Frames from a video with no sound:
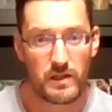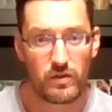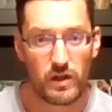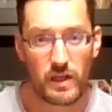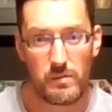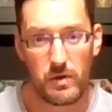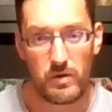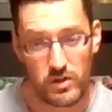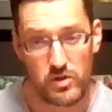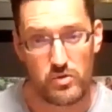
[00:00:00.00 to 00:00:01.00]
He's talking
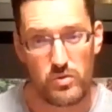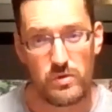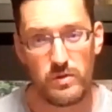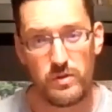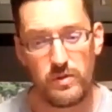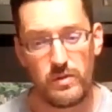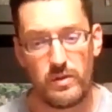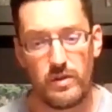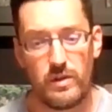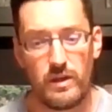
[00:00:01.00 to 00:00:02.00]
about you.
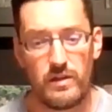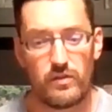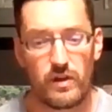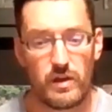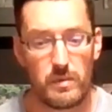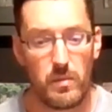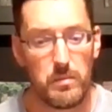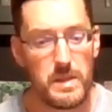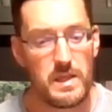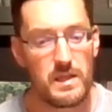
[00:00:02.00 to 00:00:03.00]
He's talking about
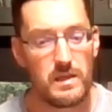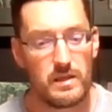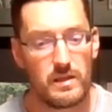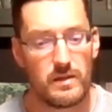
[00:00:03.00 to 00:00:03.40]
me.